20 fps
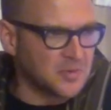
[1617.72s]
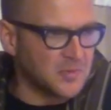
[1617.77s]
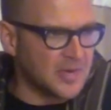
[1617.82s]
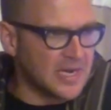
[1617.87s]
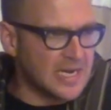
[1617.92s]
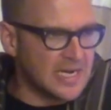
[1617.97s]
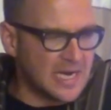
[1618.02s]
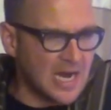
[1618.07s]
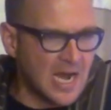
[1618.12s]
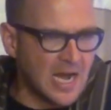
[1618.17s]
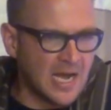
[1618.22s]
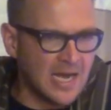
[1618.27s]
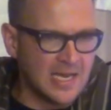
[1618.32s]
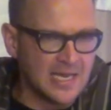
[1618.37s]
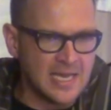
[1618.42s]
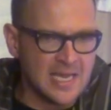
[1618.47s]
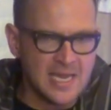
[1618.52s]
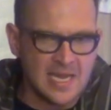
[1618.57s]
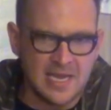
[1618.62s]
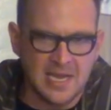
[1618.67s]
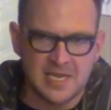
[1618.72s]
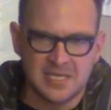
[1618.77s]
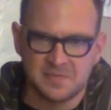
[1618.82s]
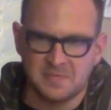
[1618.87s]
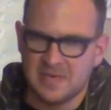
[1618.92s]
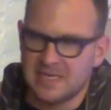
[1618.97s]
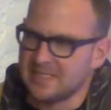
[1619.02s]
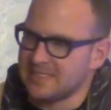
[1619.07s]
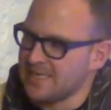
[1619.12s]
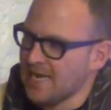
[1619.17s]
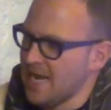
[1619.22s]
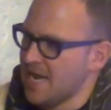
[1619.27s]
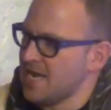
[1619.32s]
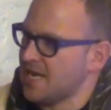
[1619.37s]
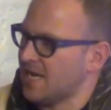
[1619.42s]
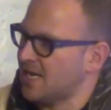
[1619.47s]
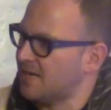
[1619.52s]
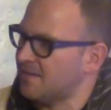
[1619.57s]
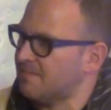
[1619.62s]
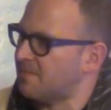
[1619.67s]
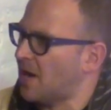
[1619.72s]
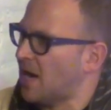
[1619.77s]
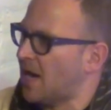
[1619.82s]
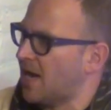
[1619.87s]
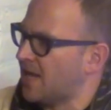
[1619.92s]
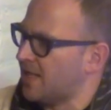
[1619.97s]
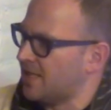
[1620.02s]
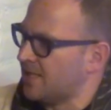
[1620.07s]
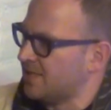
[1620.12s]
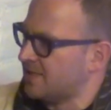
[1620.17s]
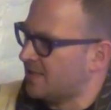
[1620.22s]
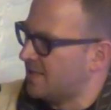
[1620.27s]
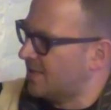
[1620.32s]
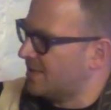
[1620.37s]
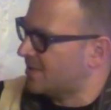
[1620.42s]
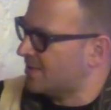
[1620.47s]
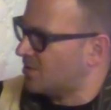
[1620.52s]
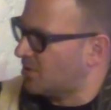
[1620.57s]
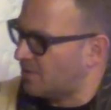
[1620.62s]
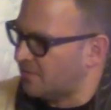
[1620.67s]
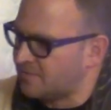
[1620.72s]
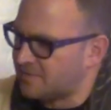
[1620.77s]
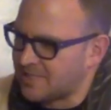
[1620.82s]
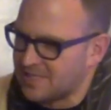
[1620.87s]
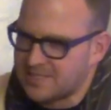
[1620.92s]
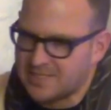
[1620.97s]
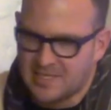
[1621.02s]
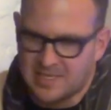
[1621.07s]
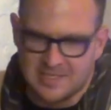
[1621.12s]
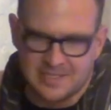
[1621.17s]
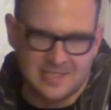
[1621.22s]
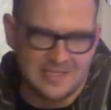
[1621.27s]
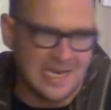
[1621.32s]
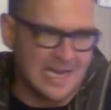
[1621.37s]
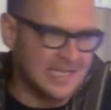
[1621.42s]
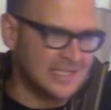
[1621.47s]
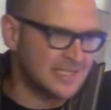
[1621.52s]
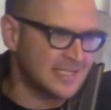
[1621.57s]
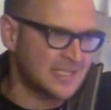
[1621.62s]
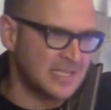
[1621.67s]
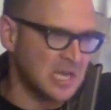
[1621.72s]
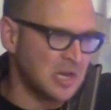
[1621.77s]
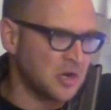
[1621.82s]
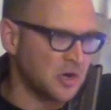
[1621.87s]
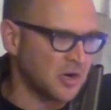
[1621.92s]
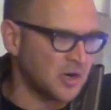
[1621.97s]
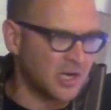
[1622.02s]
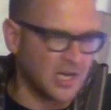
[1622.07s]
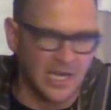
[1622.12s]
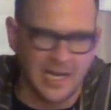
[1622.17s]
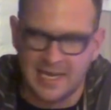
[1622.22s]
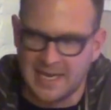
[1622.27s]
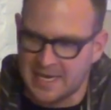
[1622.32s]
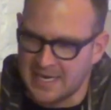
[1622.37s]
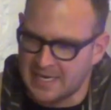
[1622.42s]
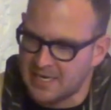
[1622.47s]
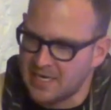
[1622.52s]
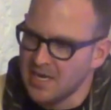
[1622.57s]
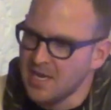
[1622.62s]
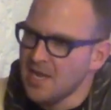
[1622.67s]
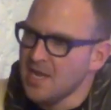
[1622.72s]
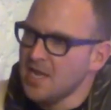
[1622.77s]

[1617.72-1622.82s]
to read, uh, he has been taken by this, this sort of distance, dense thinker Clade